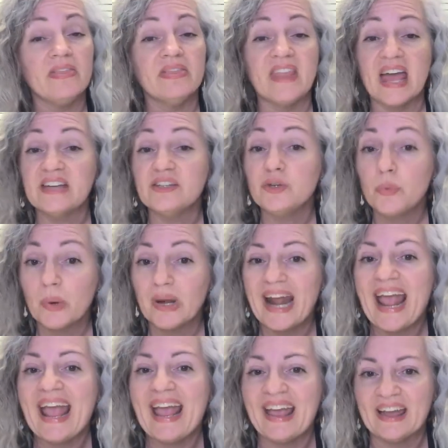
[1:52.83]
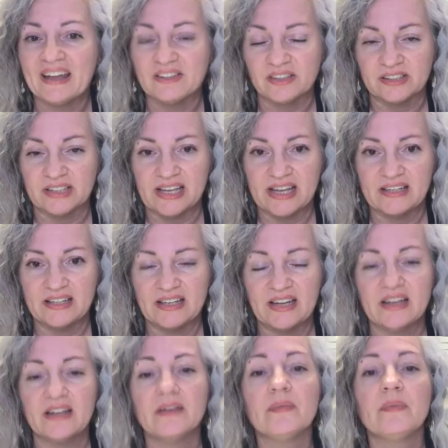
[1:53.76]
Then you want to handle it,
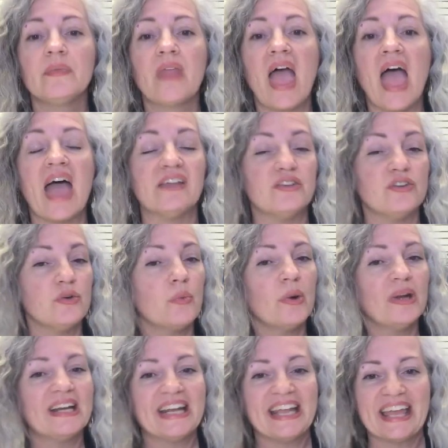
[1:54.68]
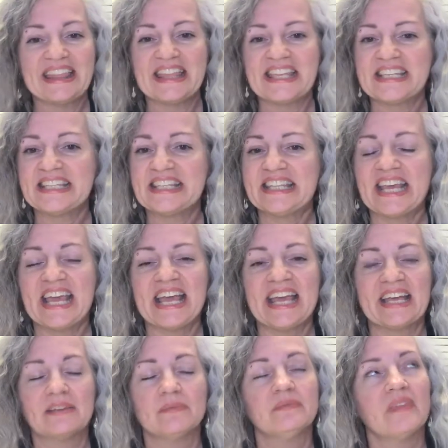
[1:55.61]
and you want to get this
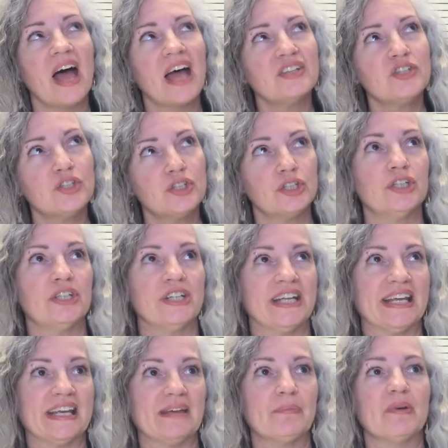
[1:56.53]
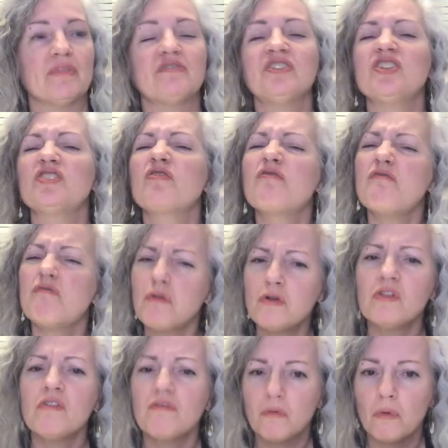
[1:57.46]
thing not dirty, but just
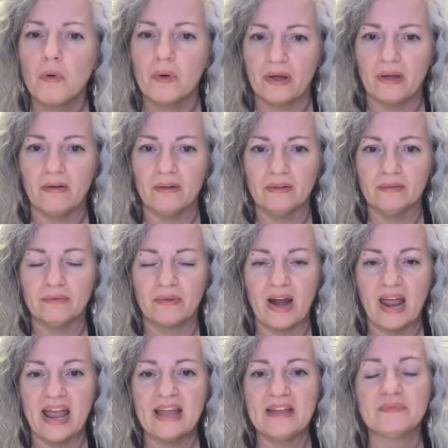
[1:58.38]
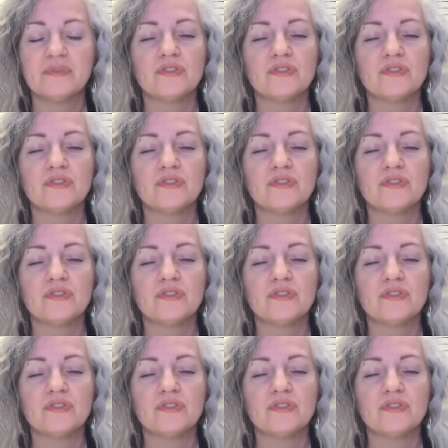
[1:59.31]
full of oil, right?